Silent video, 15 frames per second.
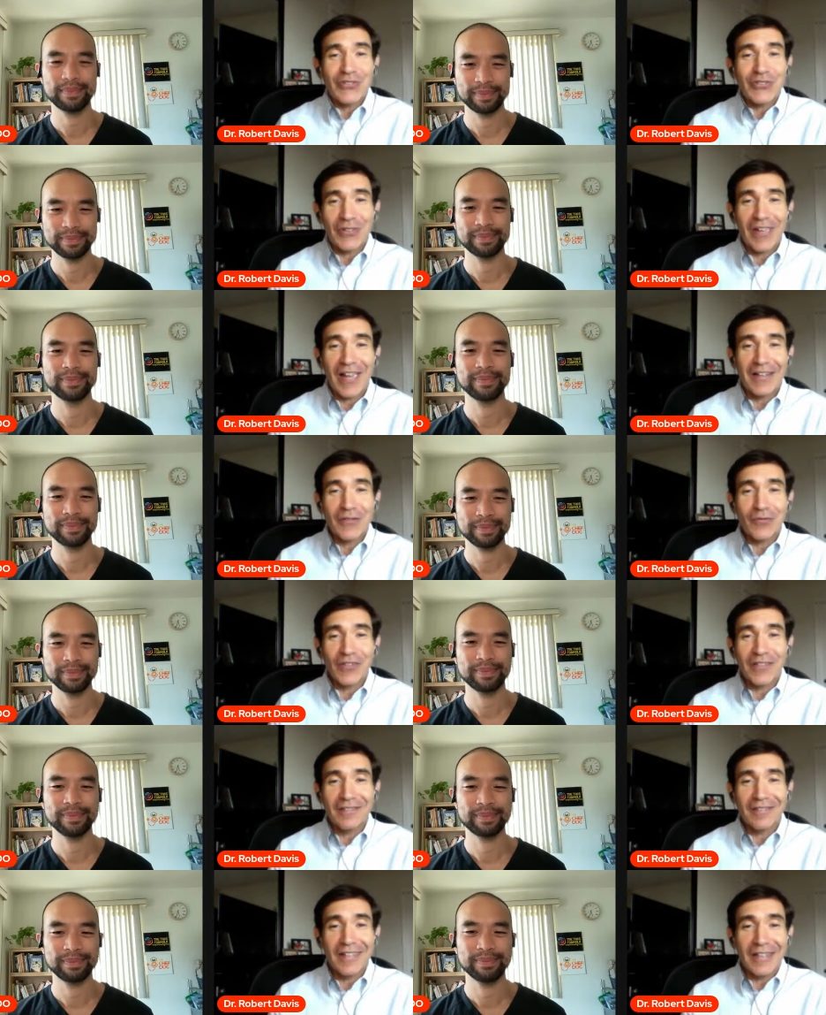Speaker 1: with a lot of
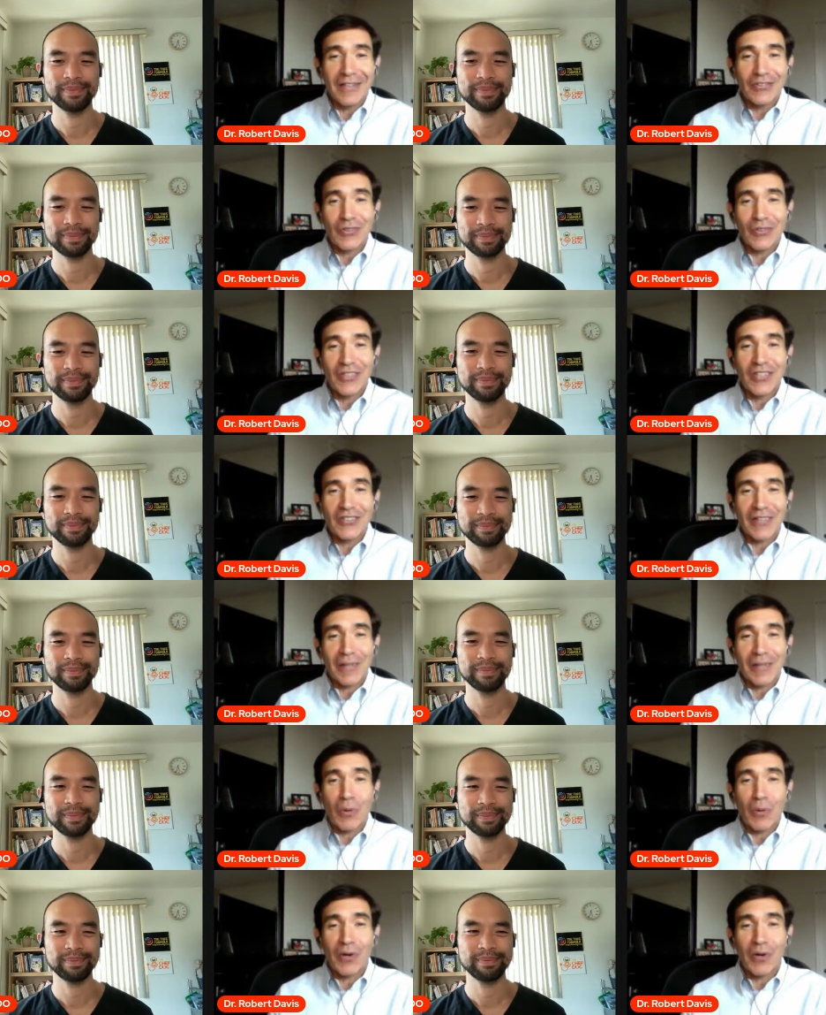different things, so it doesn't get
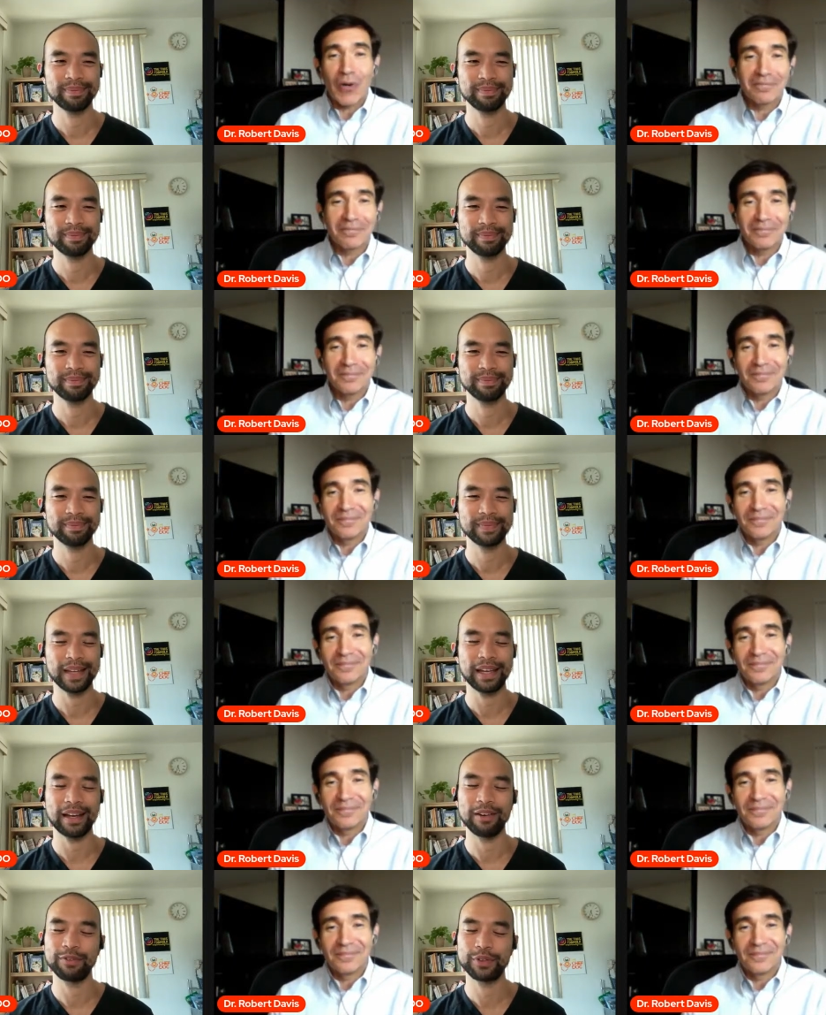boring.
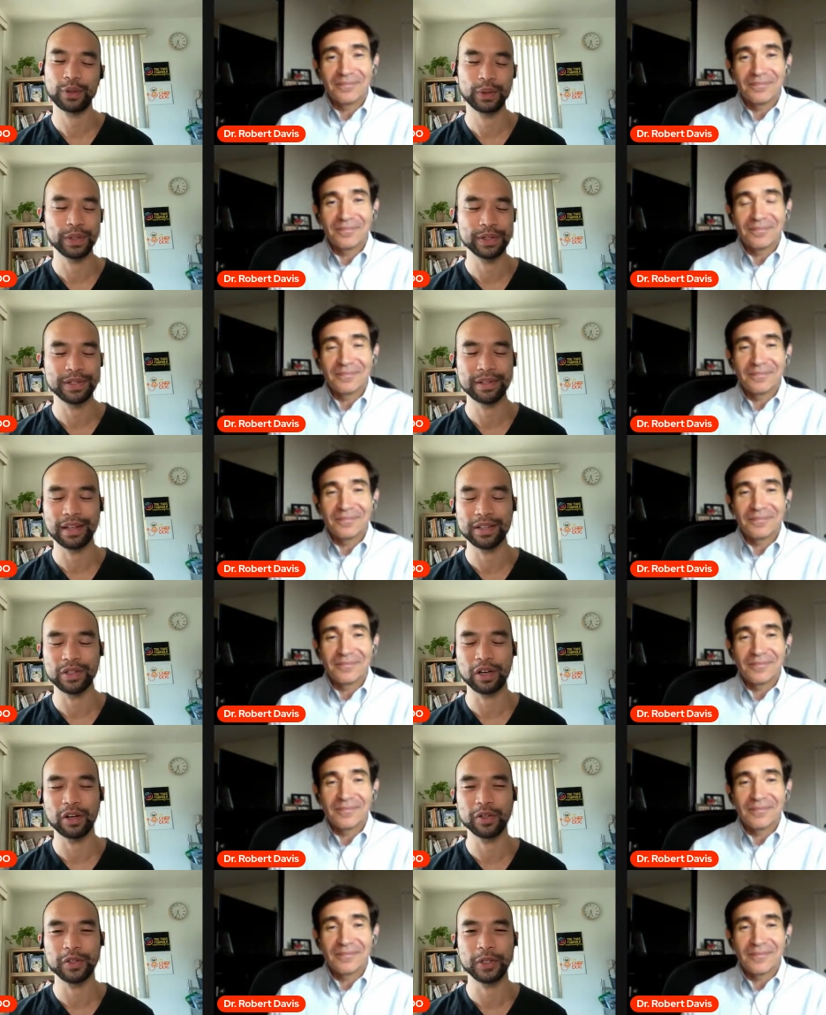
Speaker 2: Of course,
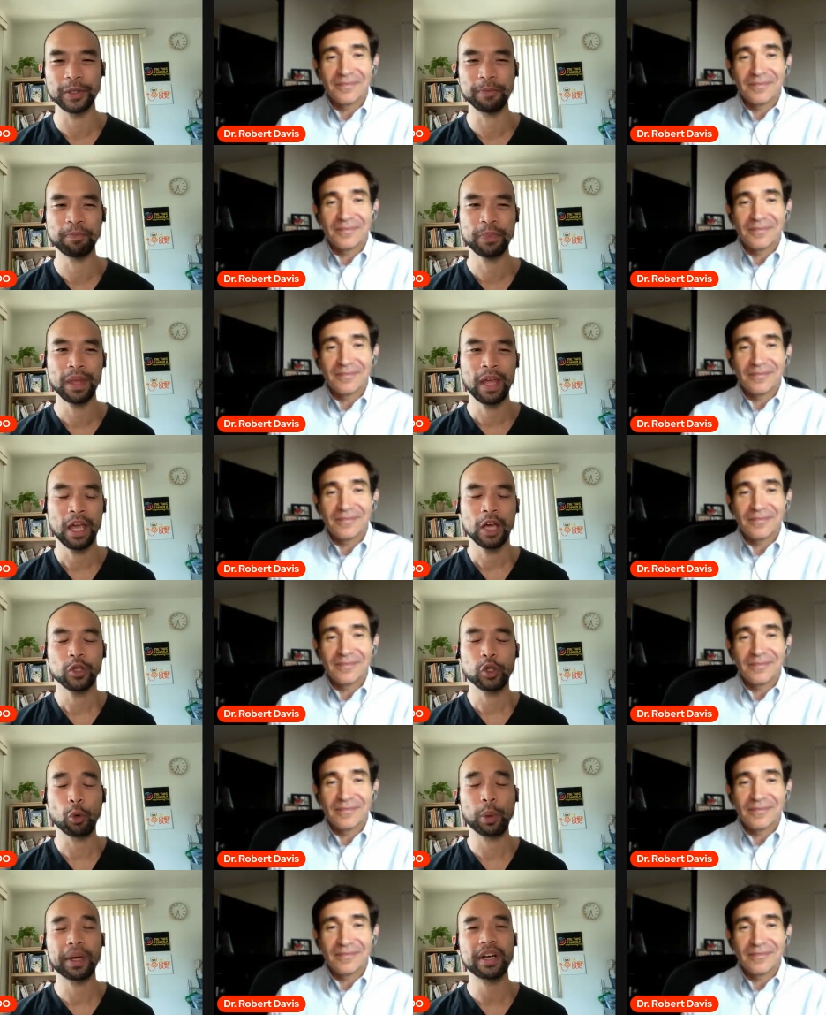that's awesome.
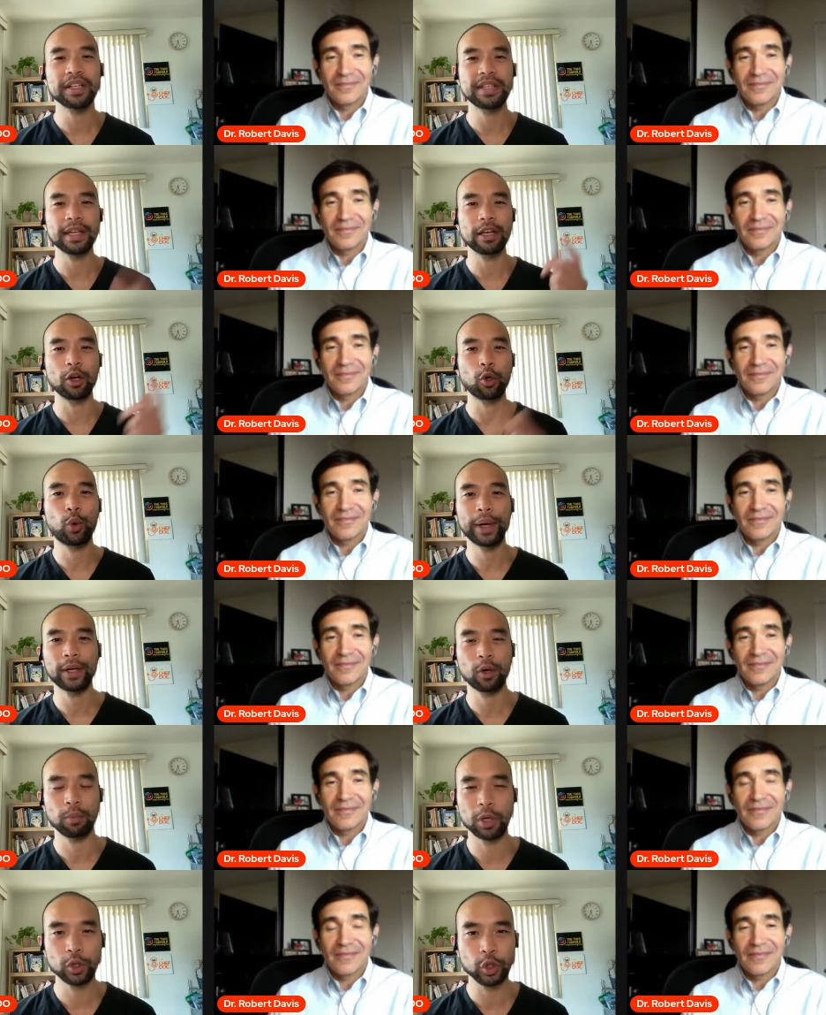So we're going to take a
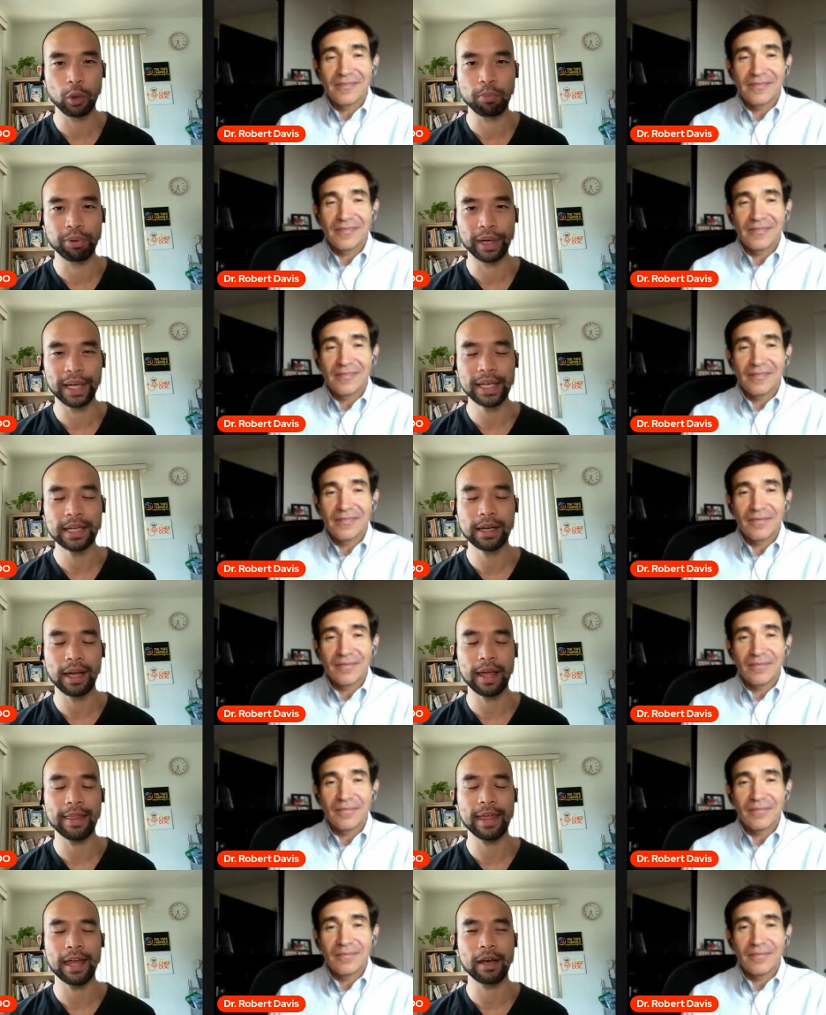quick commercial
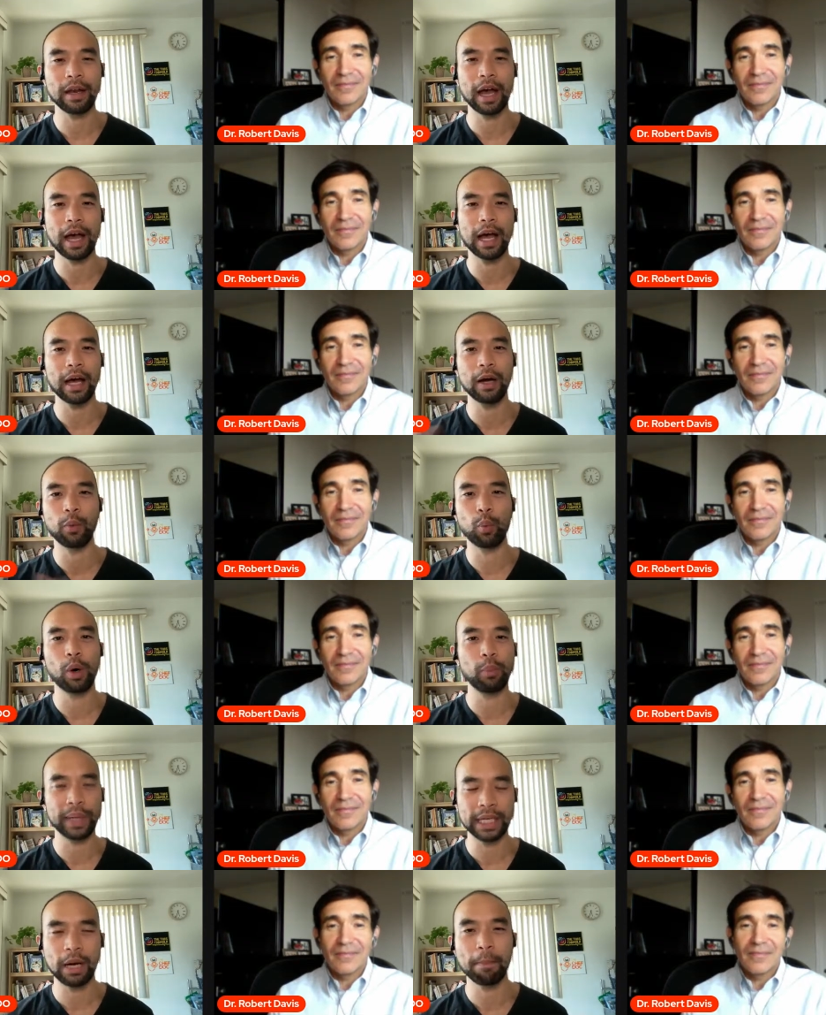break, and then uh,
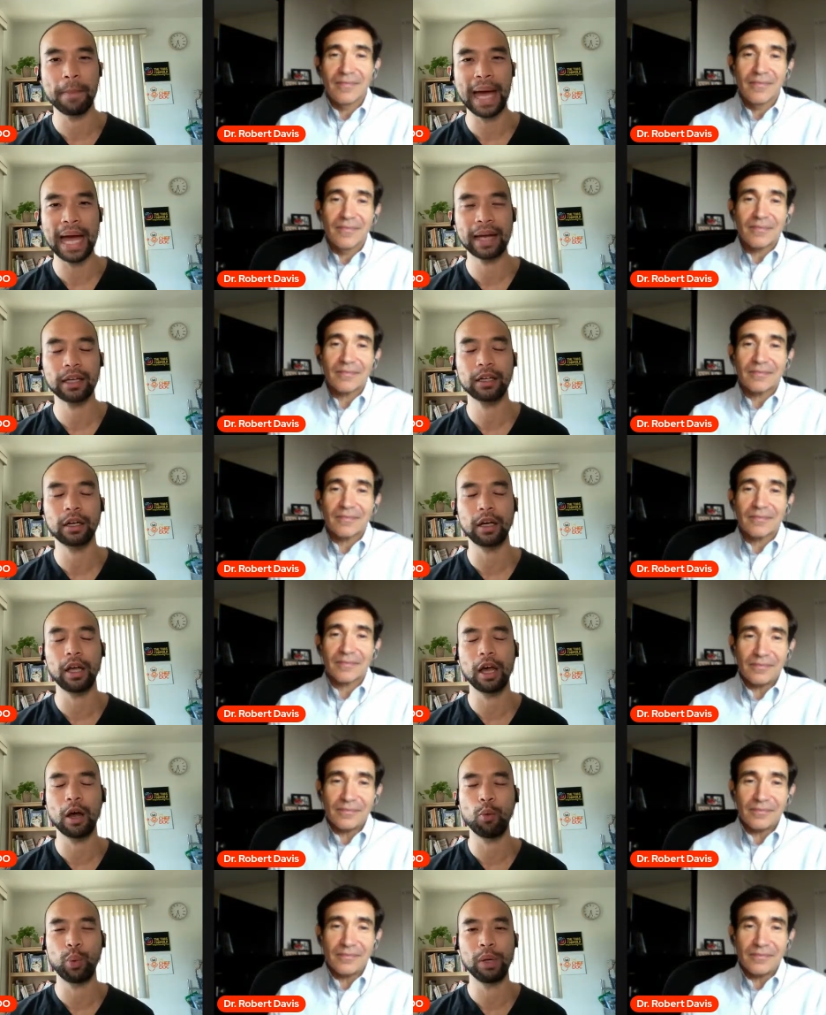when we come back,
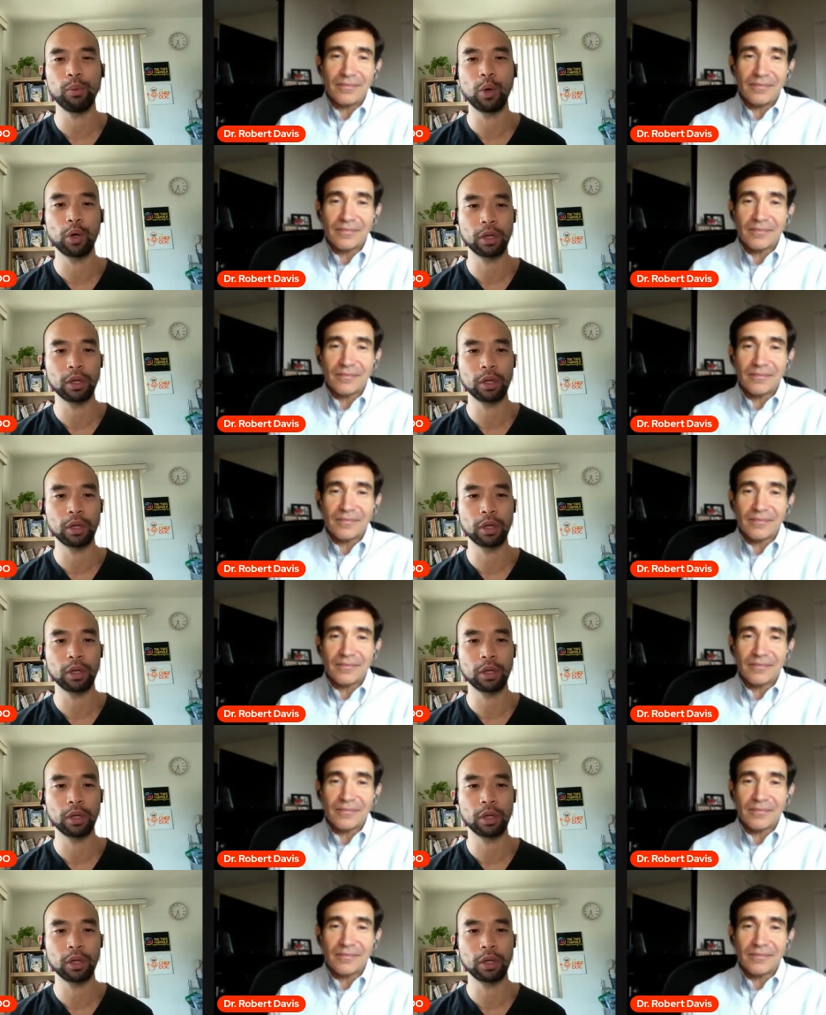uh, we